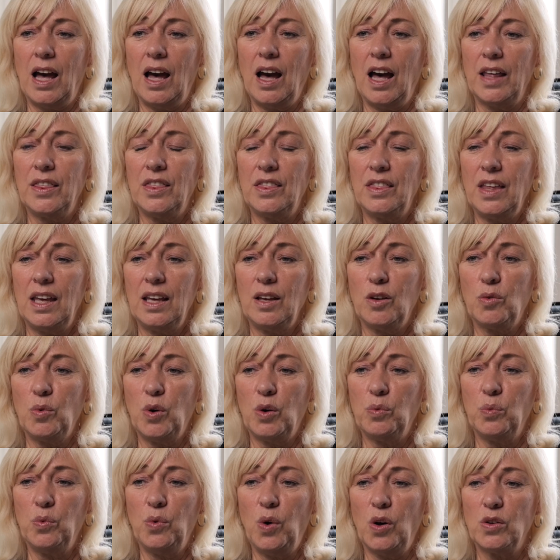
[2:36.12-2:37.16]
I think
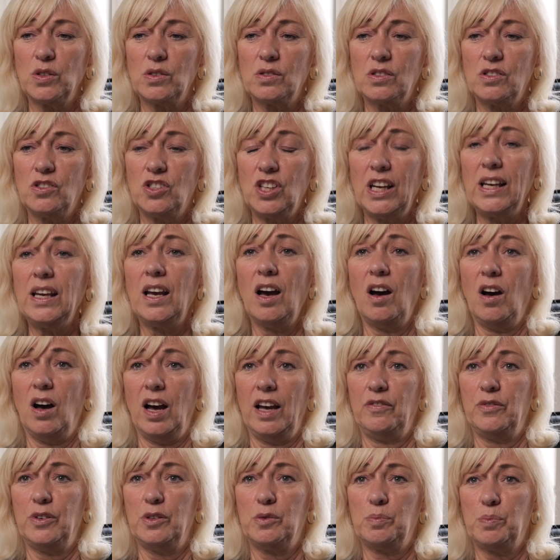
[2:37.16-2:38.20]
what
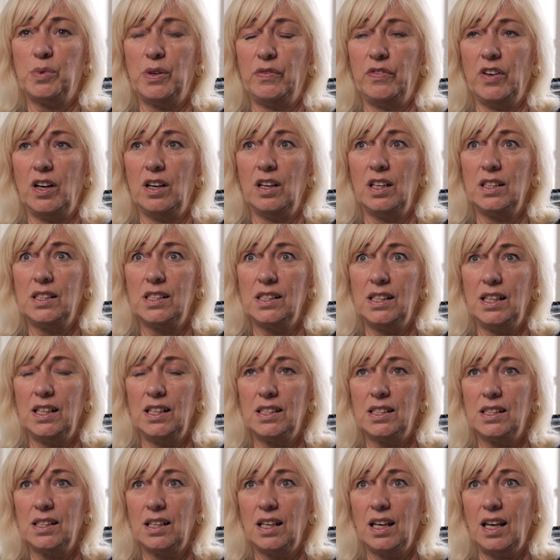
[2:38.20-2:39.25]
G-HIVE has
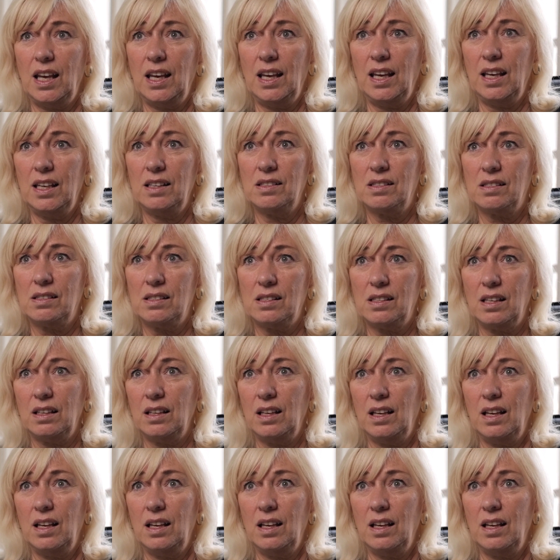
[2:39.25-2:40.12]
provided is